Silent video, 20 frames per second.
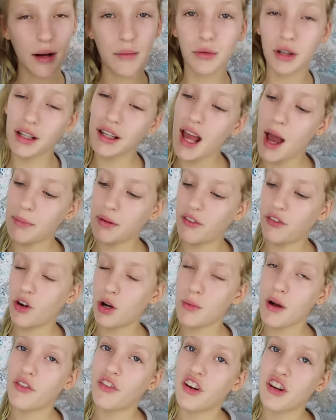I'm really happy
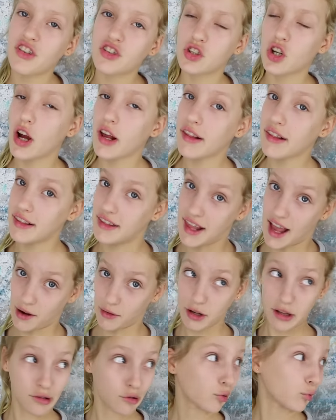for my first choice.
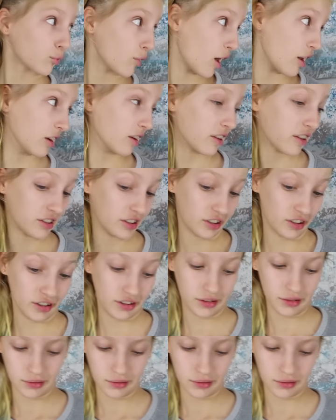Now it's Ronald's turn.